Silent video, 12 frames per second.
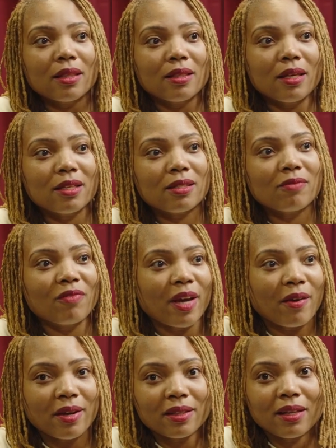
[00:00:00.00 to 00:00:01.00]
this
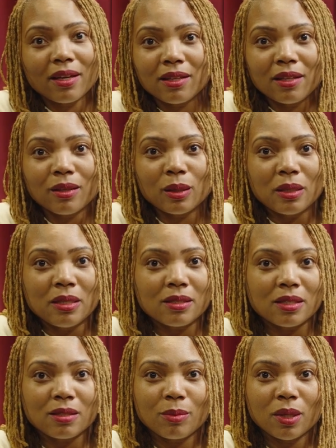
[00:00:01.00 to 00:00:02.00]
very thing that
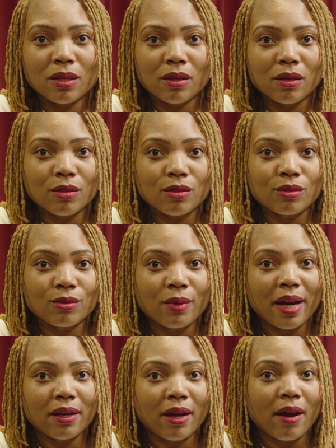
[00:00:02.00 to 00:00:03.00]
Lanise is speaking into
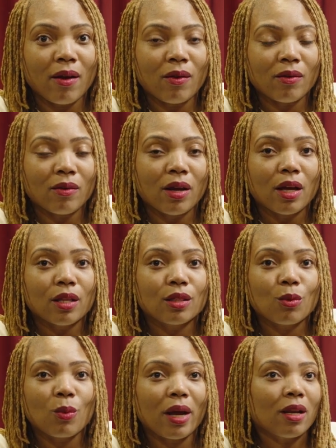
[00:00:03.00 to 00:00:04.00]
right now,
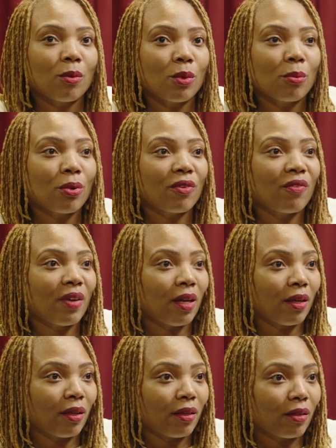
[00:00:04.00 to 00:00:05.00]
the way that we
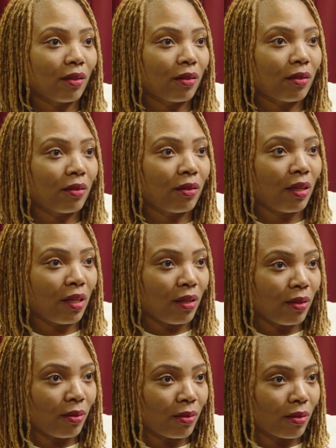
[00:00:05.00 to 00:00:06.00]
prevent
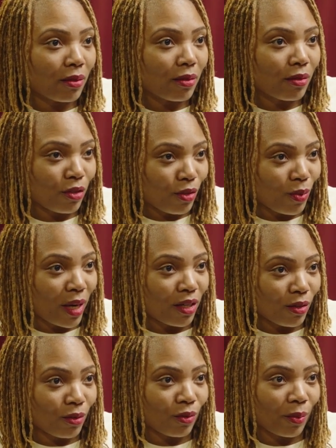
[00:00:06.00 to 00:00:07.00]
these
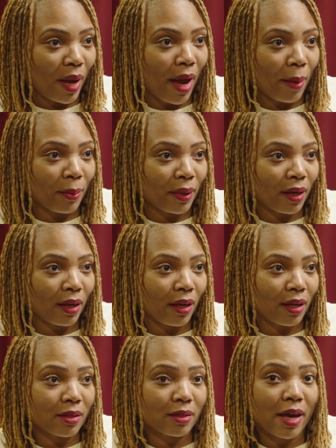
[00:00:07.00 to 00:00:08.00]
situations from happening
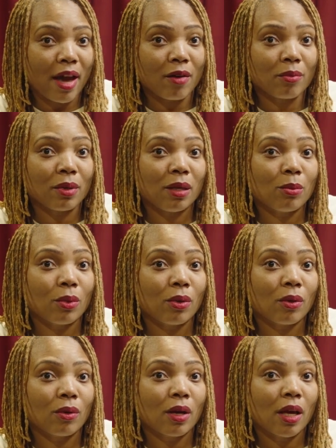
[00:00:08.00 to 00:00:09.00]
is to have
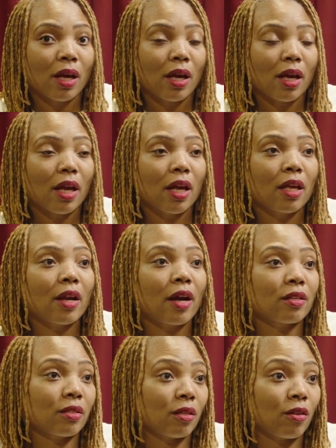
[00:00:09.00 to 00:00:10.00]
people in
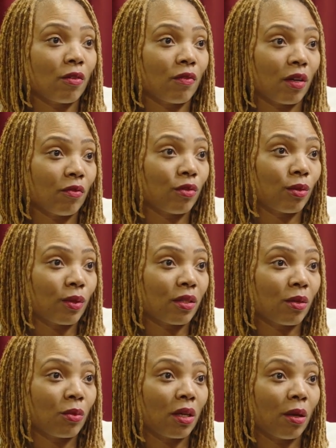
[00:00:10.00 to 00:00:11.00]
our center of influence
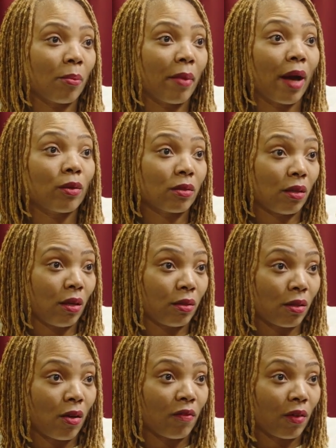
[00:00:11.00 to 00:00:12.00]
that we can bounce
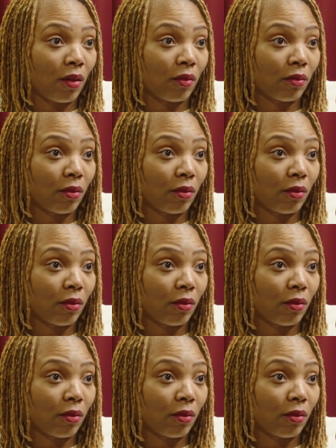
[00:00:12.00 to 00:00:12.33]
things off of,